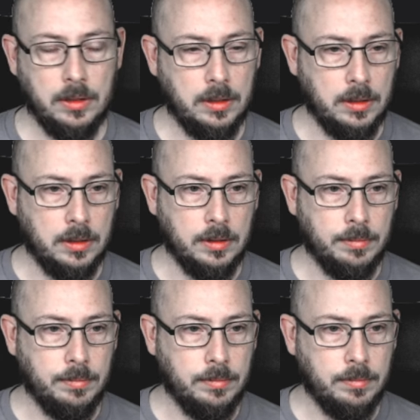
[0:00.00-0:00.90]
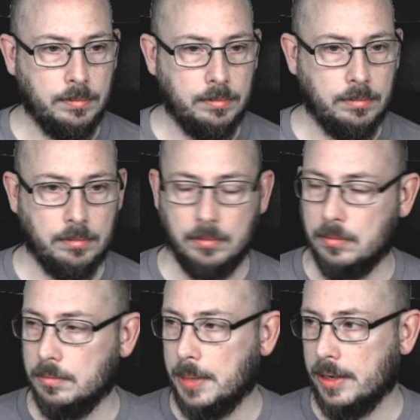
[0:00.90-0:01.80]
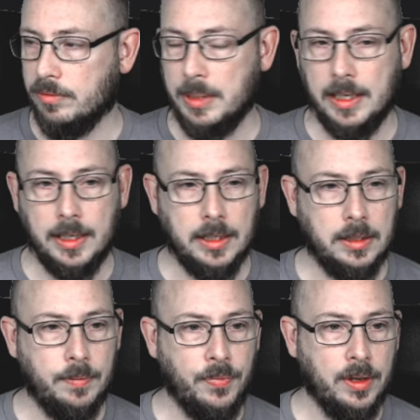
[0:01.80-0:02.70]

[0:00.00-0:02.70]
Bad of me, I guess.